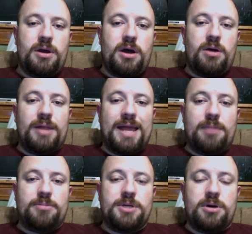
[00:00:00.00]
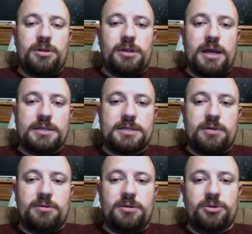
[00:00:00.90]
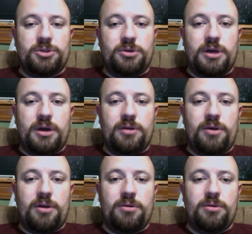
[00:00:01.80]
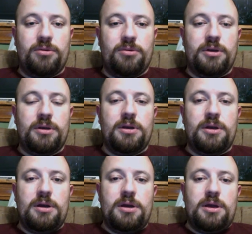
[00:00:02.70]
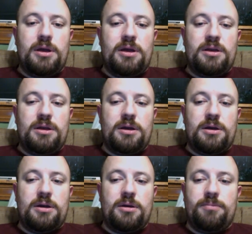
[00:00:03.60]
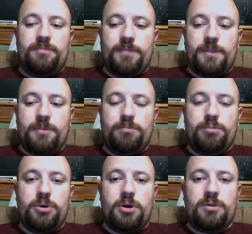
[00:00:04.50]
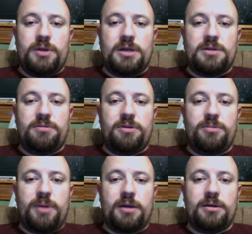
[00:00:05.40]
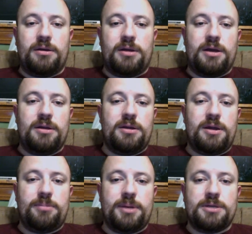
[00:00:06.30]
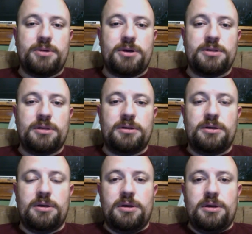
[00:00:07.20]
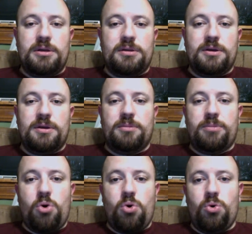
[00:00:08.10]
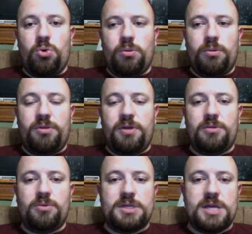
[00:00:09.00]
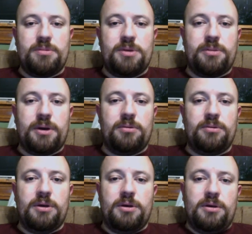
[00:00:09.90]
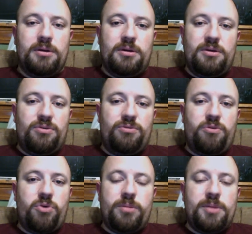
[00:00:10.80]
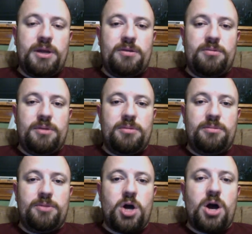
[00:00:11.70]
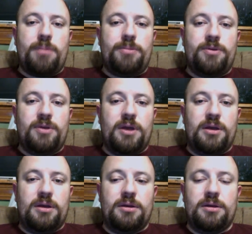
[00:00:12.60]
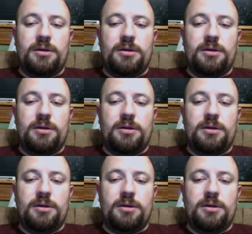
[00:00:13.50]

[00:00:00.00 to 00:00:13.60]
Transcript: I'll empty all the lines out and I'll show you guys how to do it, and put all the antifreeze back on the line, and then head back to Boston. The whole thing will take me about 40 minutes, maybe tops, and